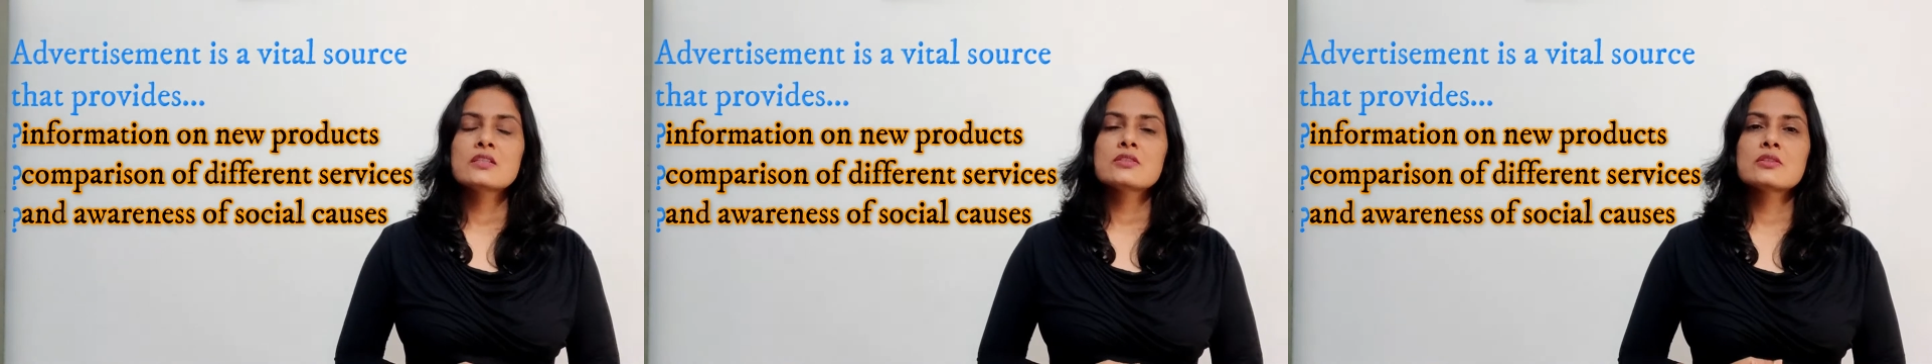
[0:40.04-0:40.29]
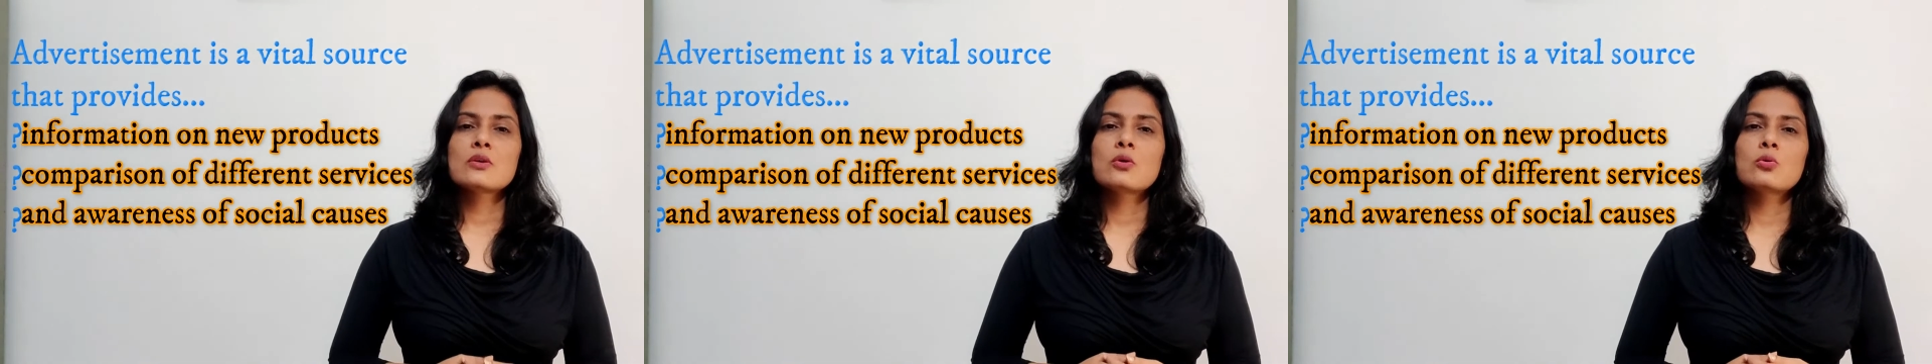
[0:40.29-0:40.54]

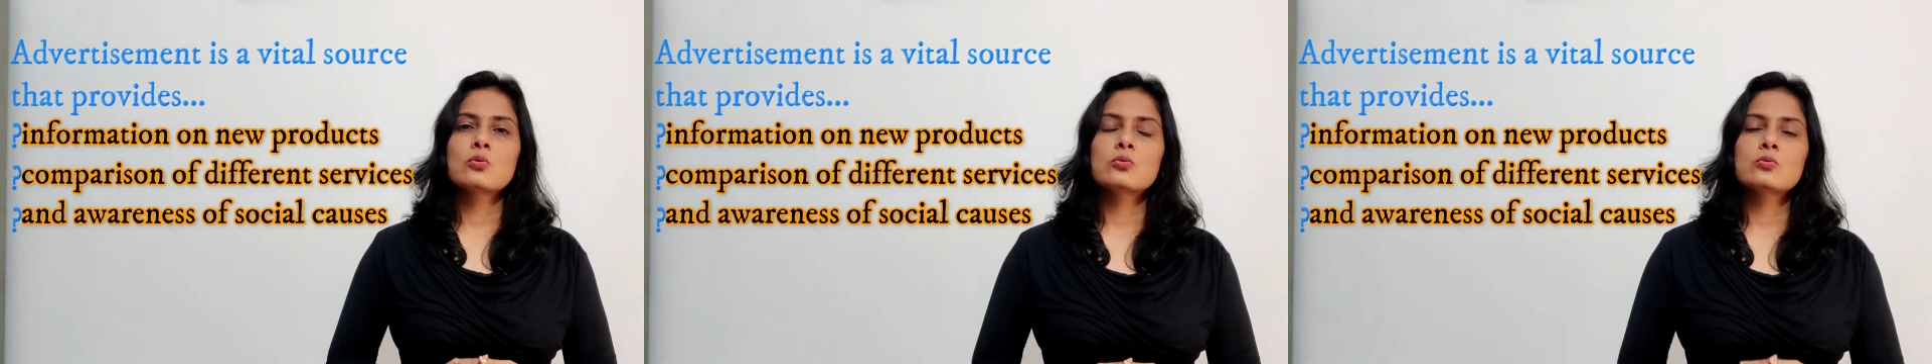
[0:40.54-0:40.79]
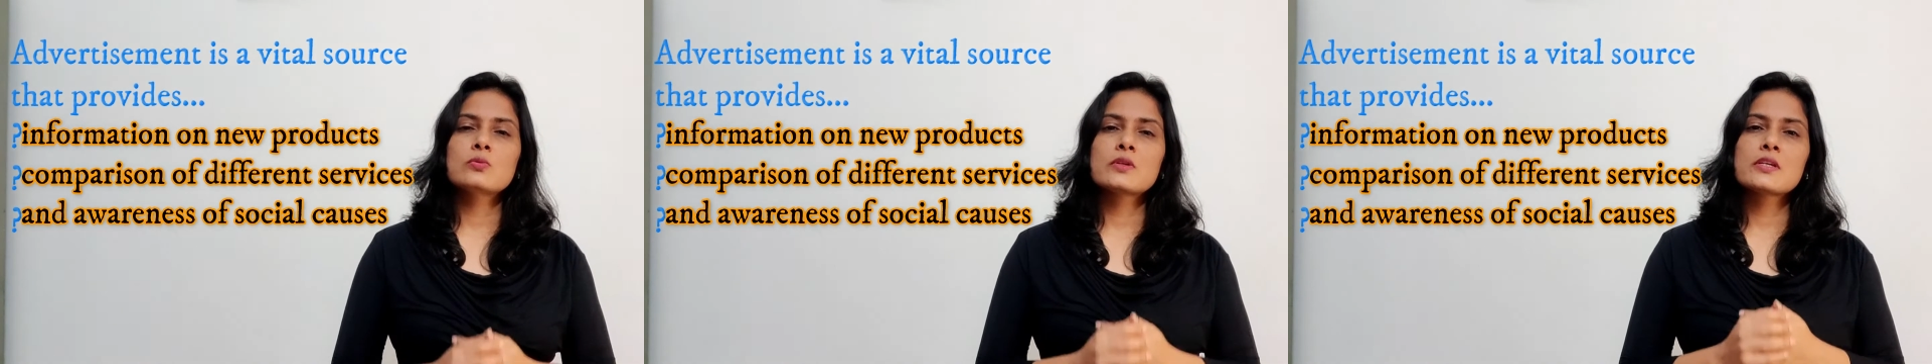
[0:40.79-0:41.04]

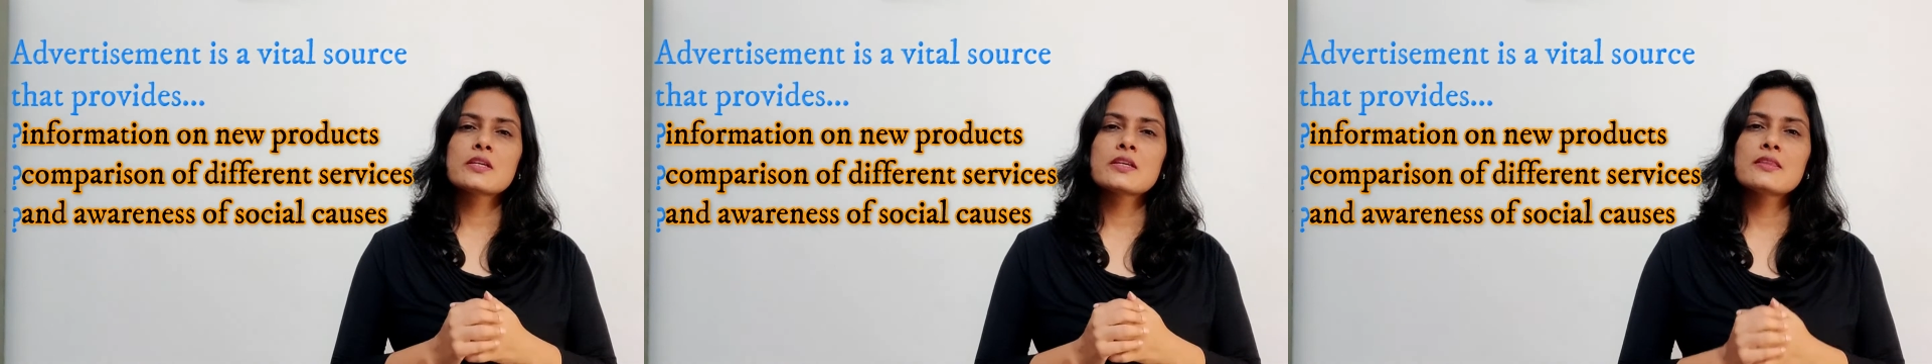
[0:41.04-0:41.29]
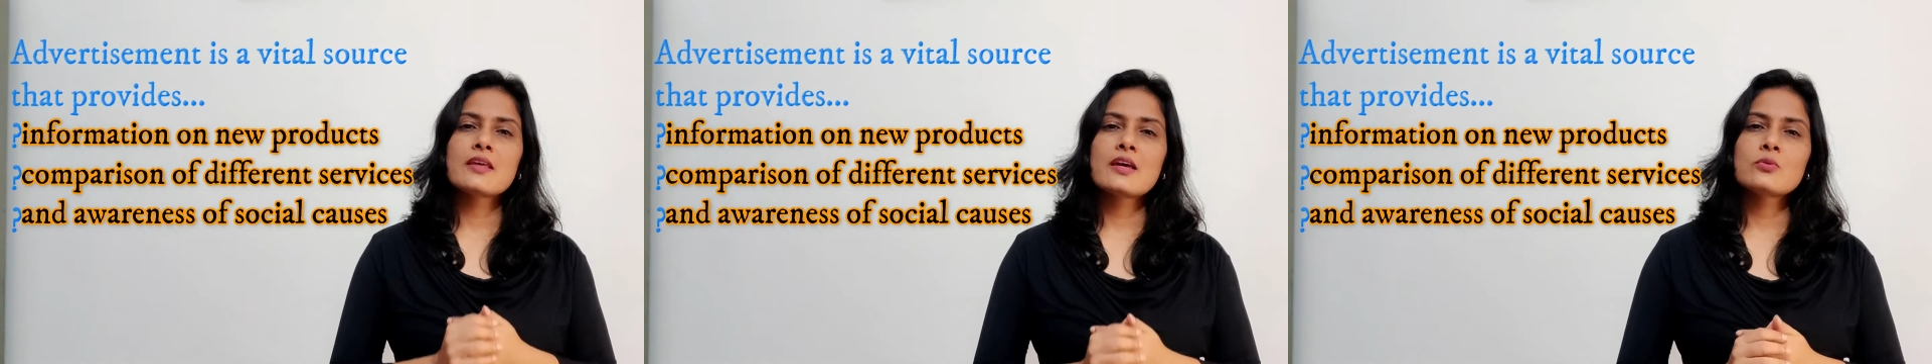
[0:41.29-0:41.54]
So
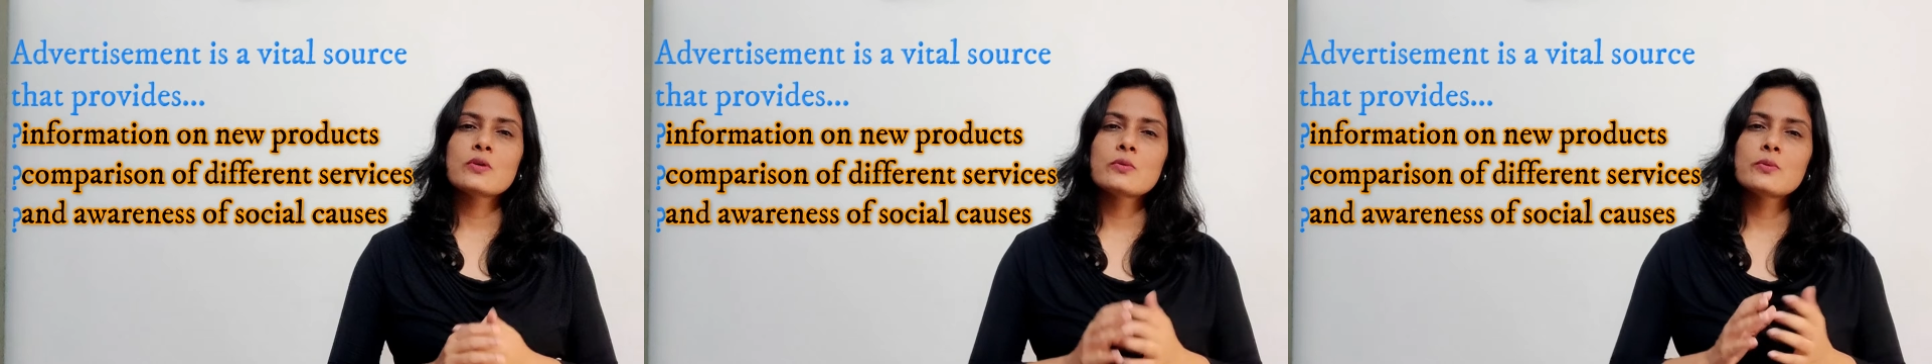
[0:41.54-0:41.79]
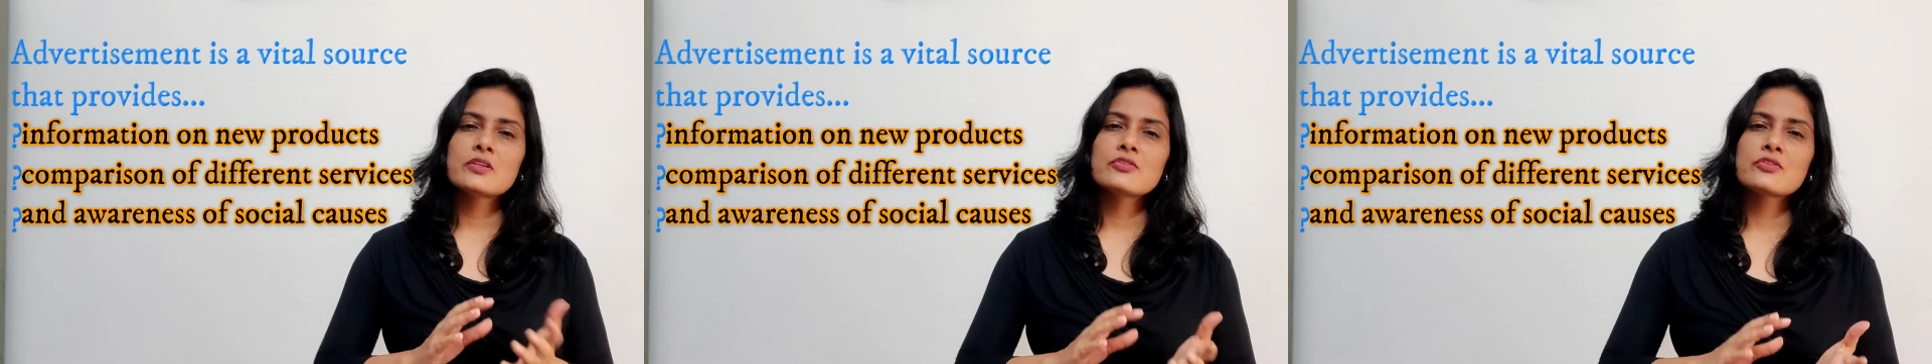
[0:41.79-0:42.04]
in that way
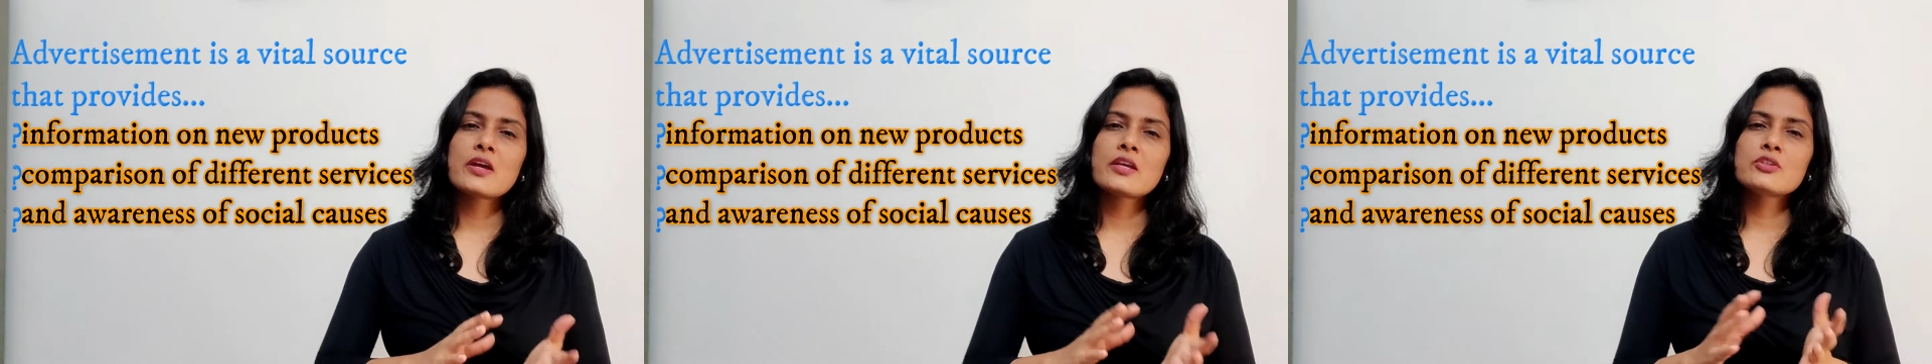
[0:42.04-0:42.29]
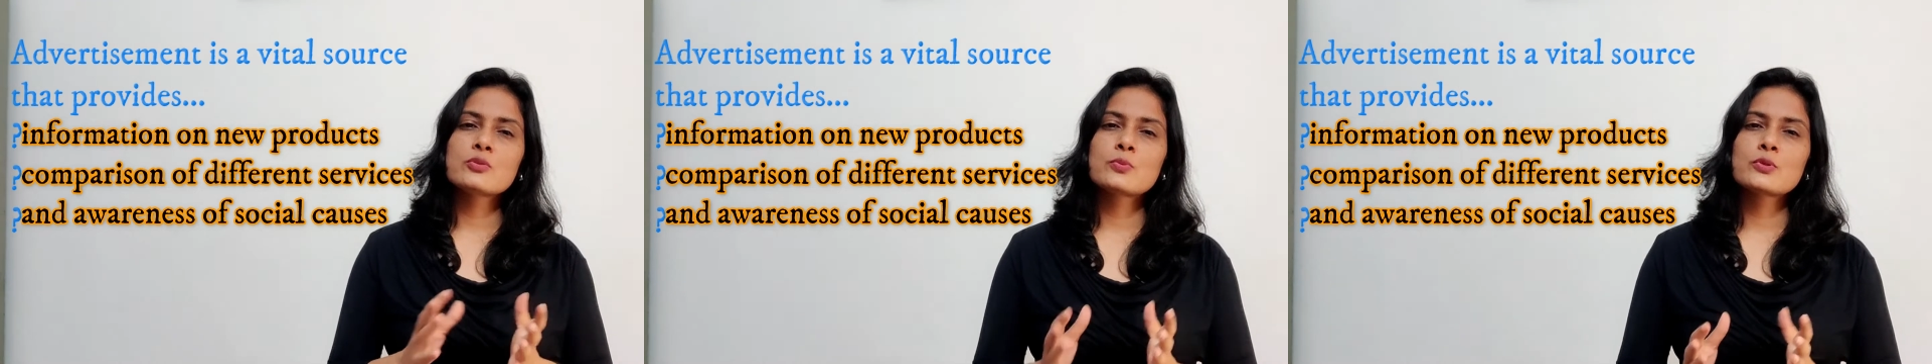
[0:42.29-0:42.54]
we are
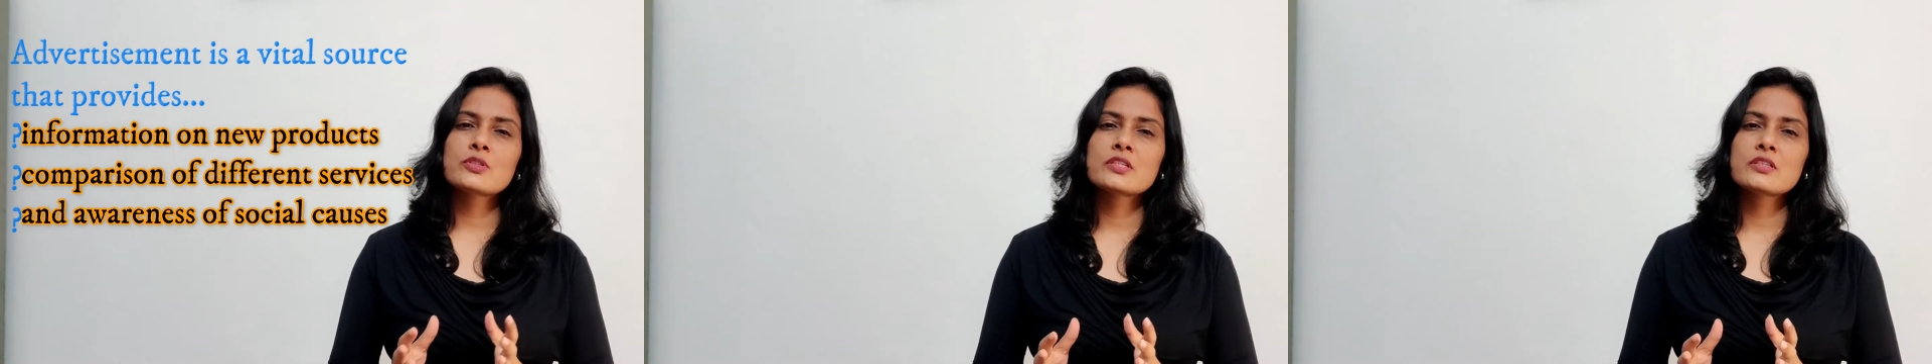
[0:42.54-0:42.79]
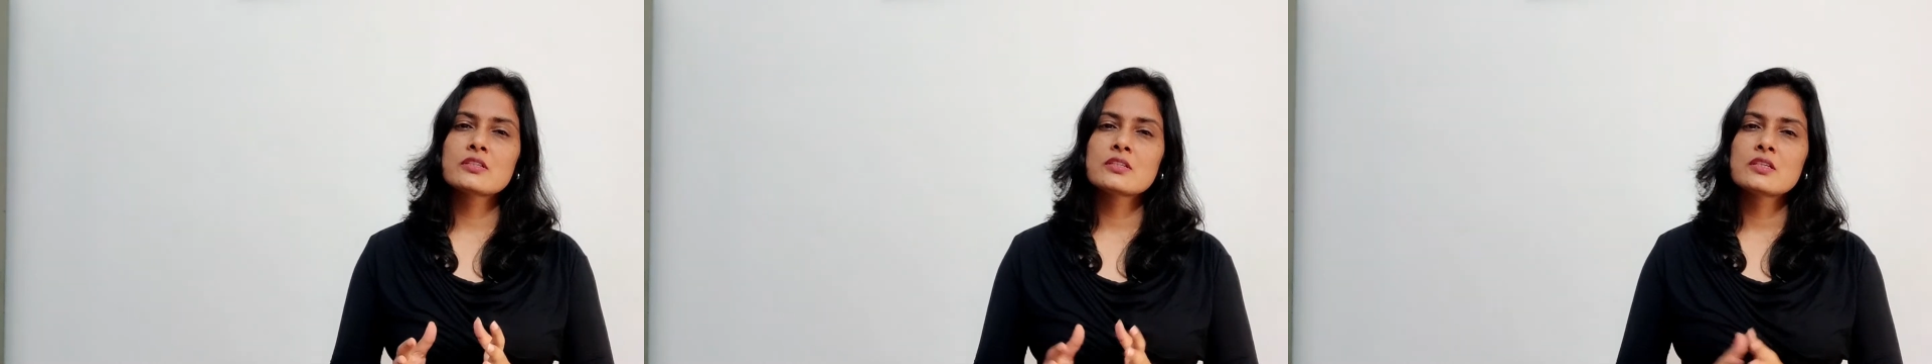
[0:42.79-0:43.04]
trying to put
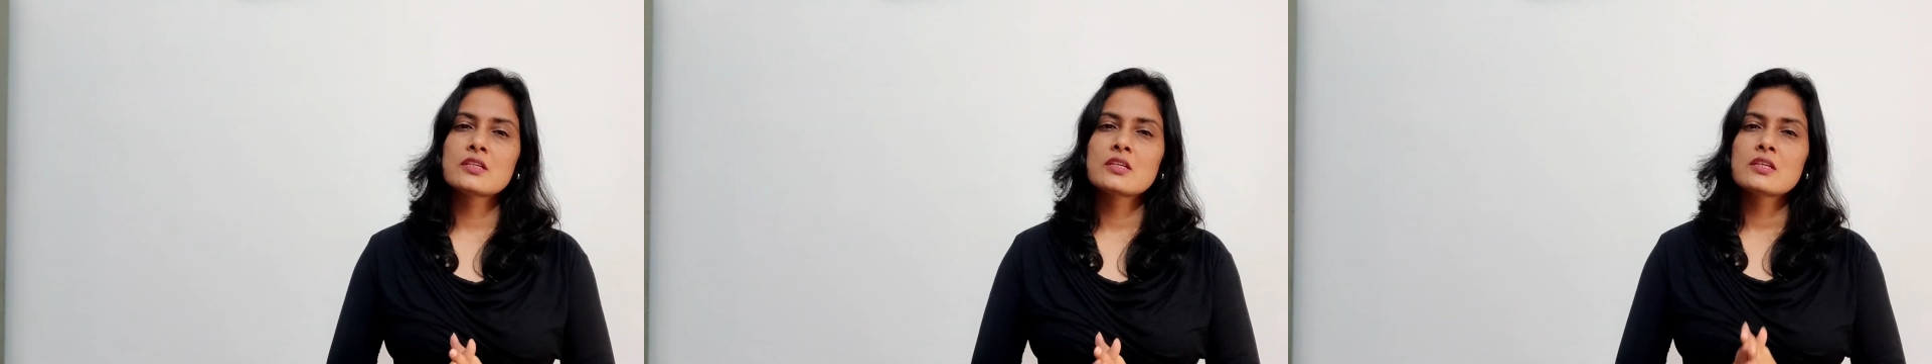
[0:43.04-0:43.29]
in